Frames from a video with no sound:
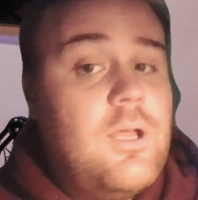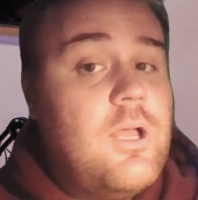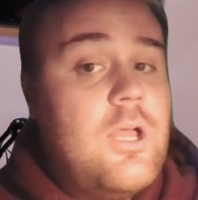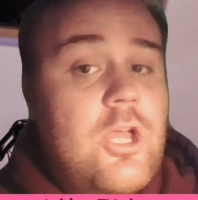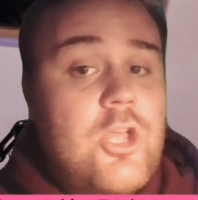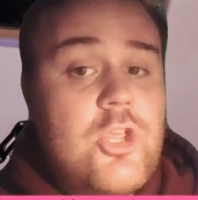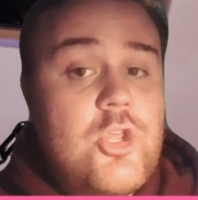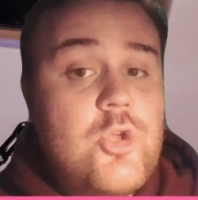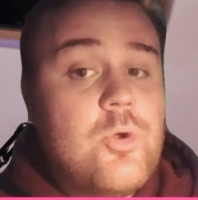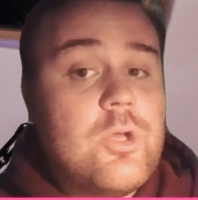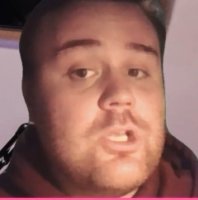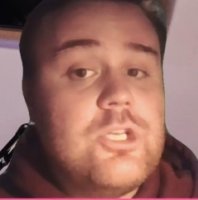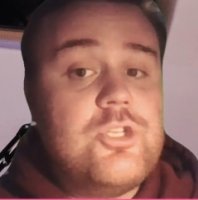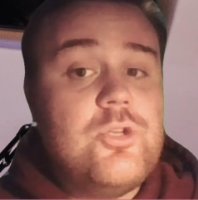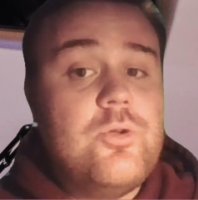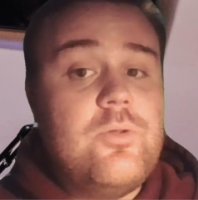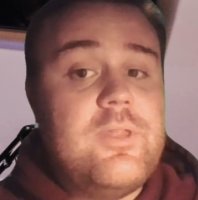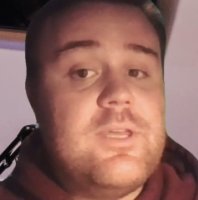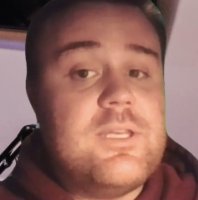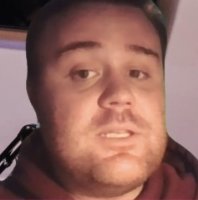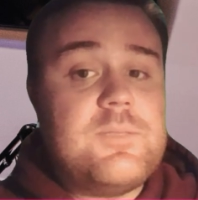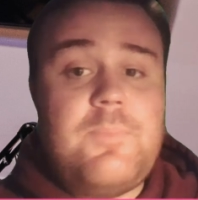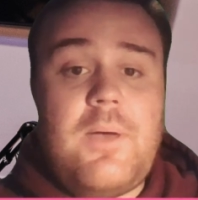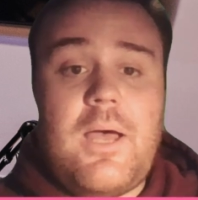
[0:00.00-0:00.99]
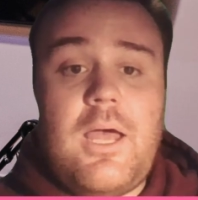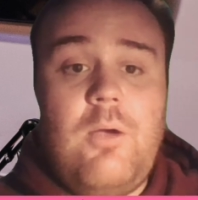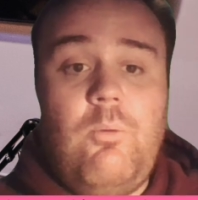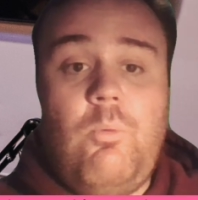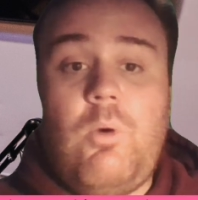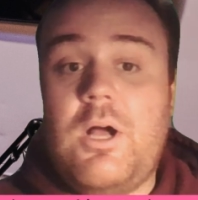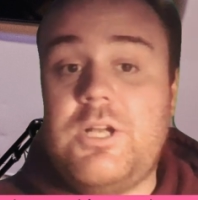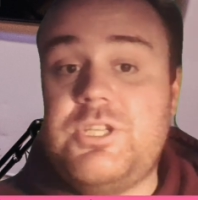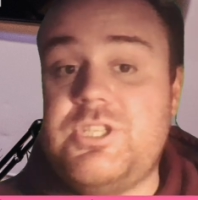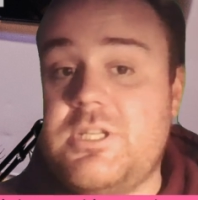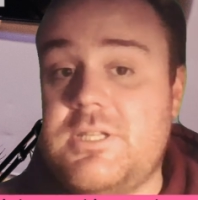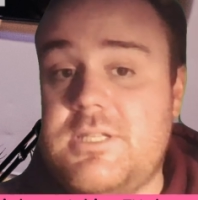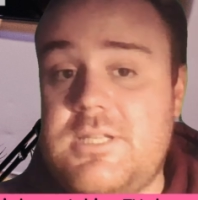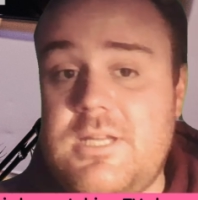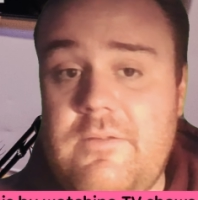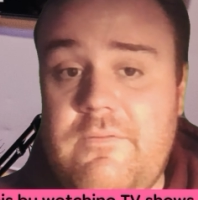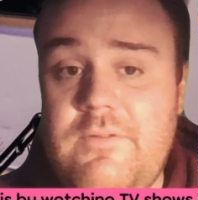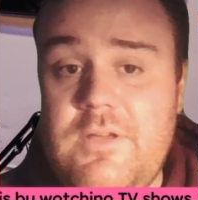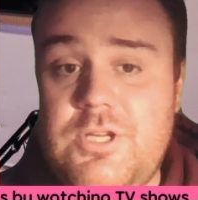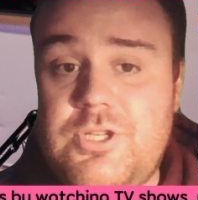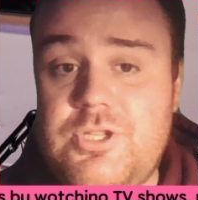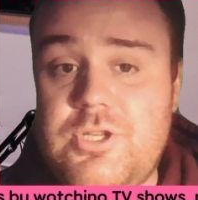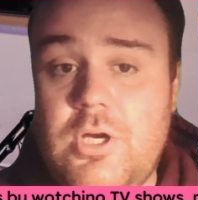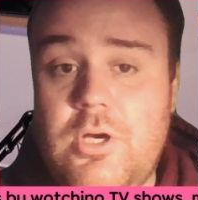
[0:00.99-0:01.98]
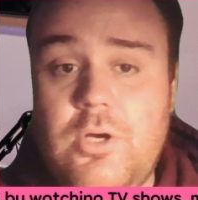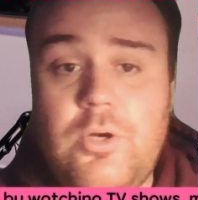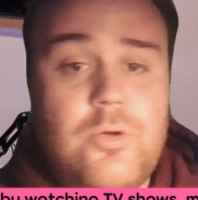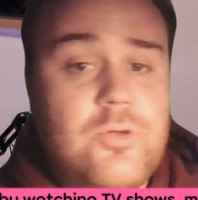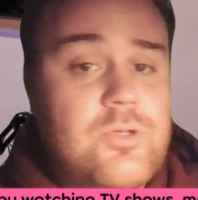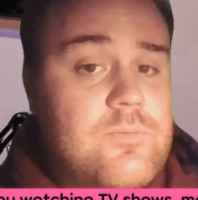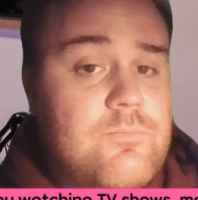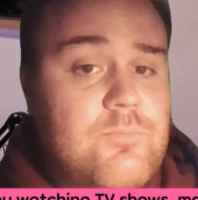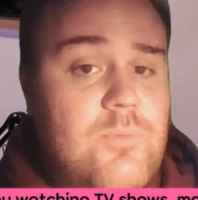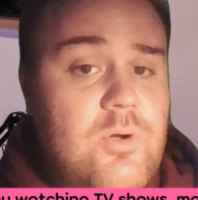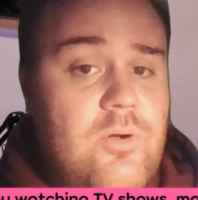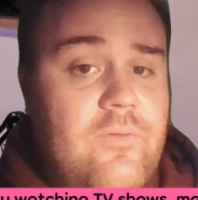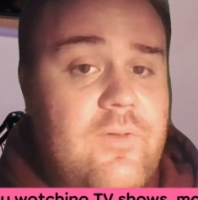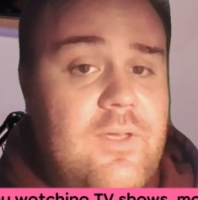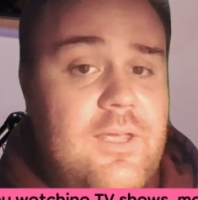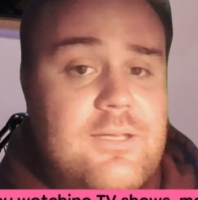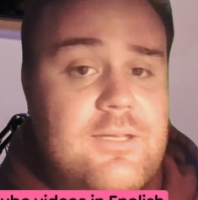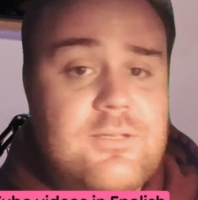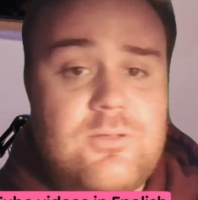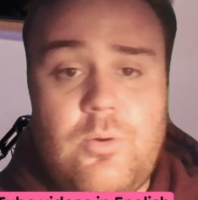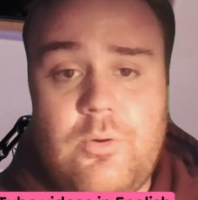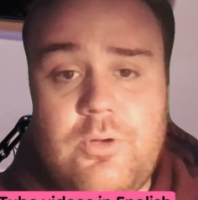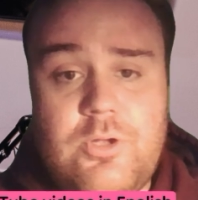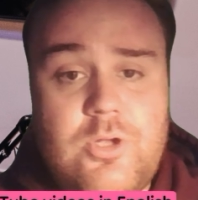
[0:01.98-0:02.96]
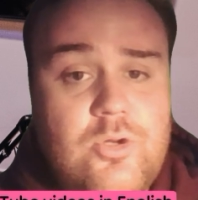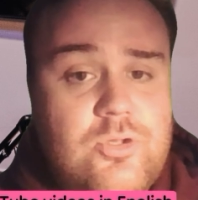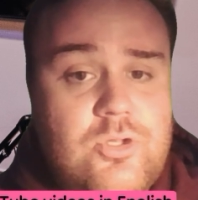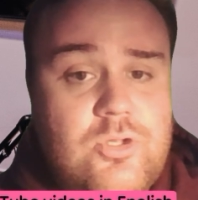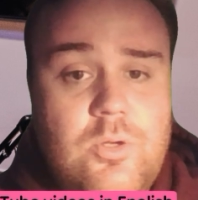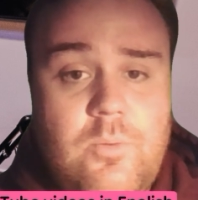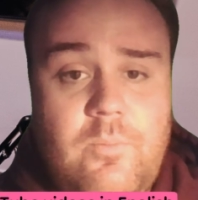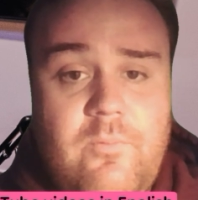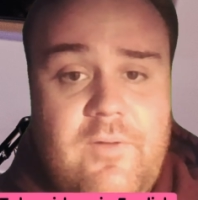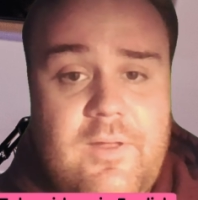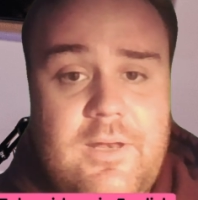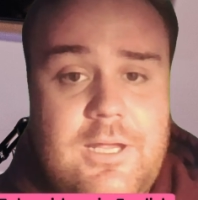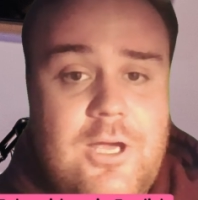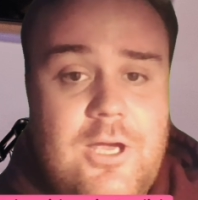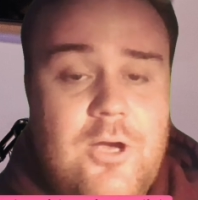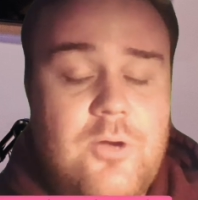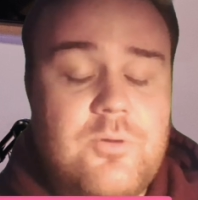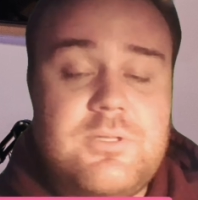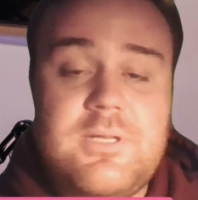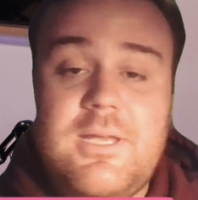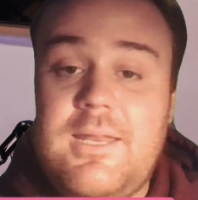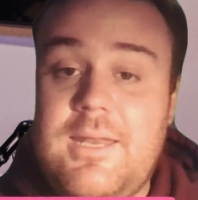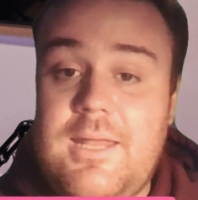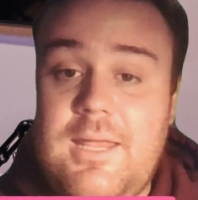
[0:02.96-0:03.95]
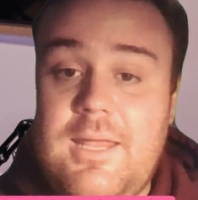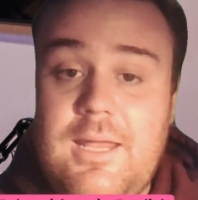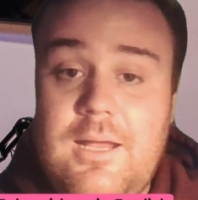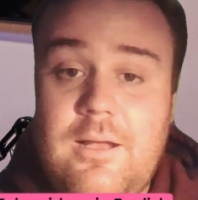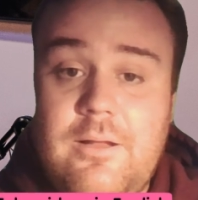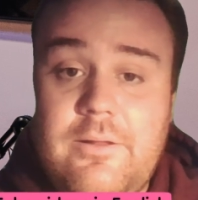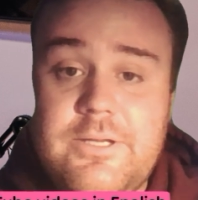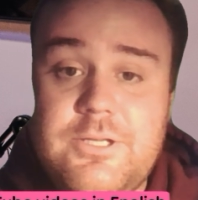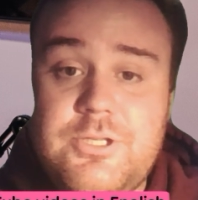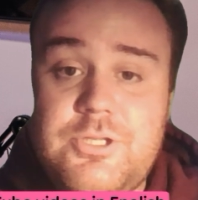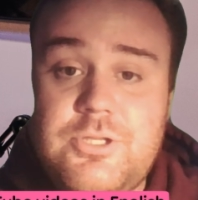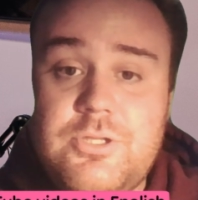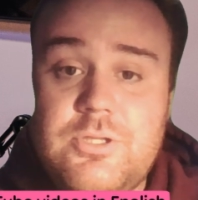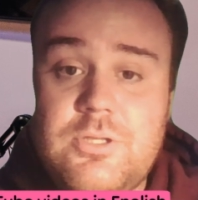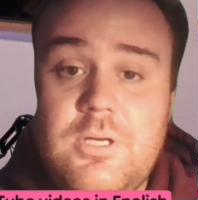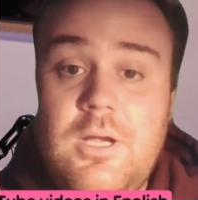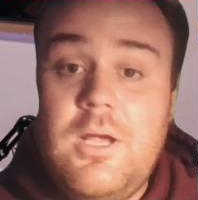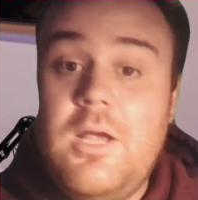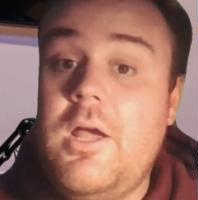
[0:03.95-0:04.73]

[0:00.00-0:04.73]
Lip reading: You can do this by watching TV shows, movies, or YouTube videos in English,